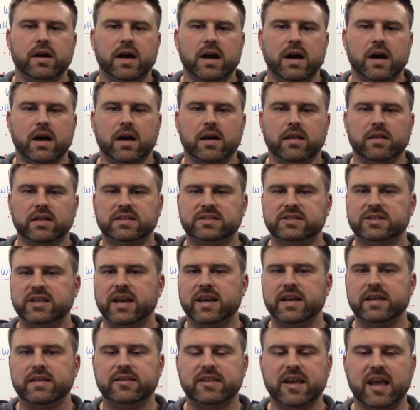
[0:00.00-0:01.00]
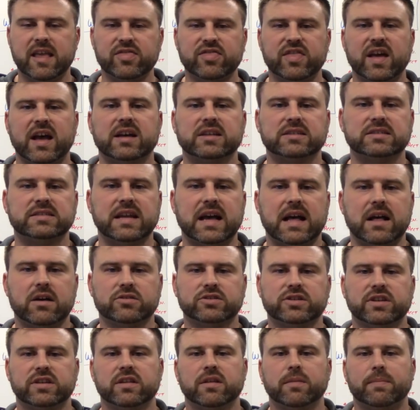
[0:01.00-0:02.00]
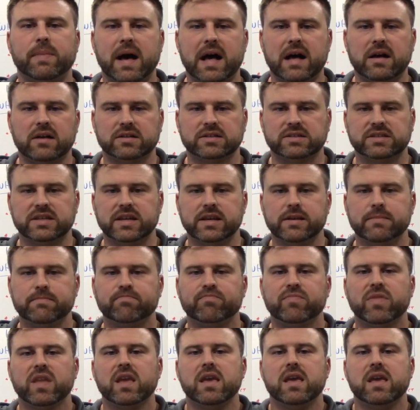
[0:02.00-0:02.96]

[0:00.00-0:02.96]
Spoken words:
let's say, $10,000 into the policy